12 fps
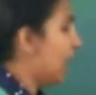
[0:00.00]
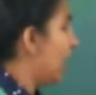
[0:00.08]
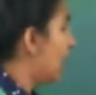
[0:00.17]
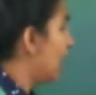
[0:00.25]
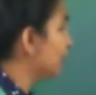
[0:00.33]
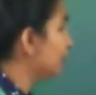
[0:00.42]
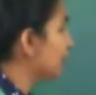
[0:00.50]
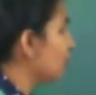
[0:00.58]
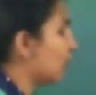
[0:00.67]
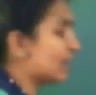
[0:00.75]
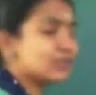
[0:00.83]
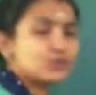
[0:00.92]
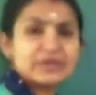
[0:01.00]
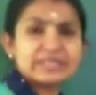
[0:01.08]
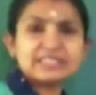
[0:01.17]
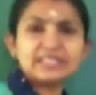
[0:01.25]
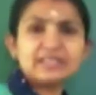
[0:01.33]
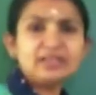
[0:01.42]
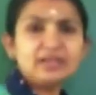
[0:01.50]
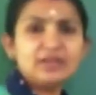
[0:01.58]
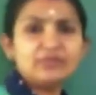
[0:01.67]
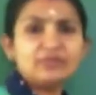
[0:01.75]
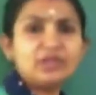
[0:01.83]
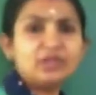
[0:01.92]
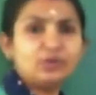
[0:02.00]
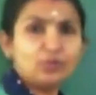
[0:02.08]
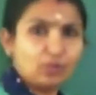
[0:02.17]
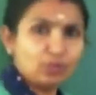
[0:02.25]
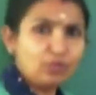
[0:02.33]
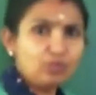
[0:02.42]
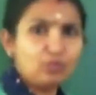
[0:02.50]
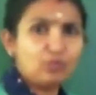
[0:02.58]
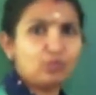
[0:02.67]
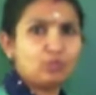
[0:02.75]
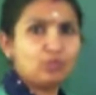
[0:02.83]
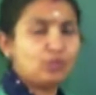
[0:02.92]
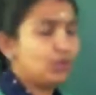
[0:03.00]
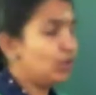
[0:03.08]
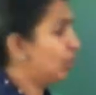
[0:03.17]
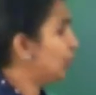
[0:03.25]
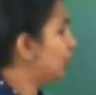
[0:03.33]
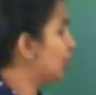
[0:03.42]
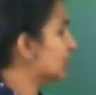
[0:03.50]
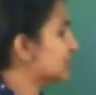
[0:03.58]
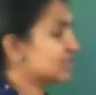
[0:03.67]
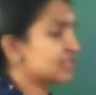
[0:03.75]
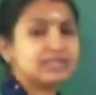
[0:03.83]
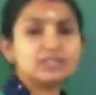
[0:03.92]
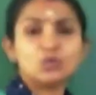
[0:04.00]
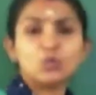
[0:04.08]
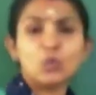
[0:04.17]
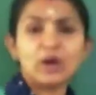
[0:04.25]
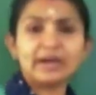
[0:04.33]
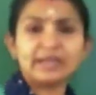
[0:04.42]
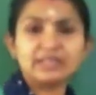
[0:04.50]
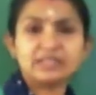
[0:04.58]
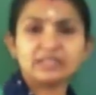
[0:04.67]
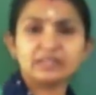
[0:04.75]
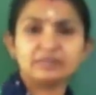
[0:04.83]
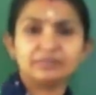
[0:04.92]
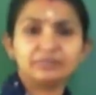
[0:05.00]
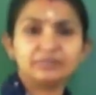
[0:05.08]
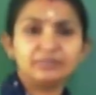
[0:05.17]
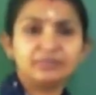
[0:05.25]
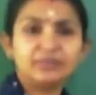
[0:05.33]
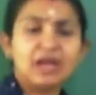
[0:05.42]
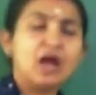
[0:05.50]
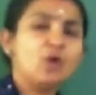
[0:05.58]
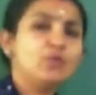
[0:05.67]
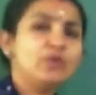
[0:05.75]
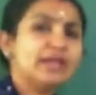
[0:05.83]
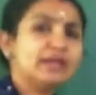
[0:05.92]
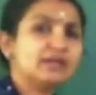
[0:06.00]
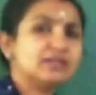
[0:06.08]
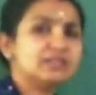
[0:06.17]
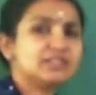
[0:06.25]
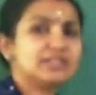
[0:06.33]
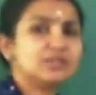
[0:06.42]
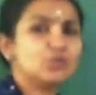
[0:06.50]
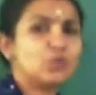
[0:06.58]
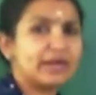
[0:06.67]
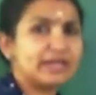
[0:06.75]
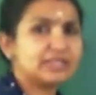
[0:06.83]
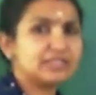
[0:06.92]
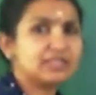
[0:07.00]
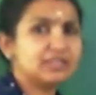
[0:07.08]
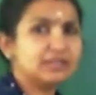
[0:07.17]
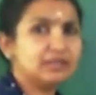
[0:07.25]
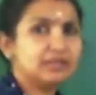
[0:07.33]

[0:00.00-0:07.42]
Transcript: After 120 we know to construct 180. How we can construct 180?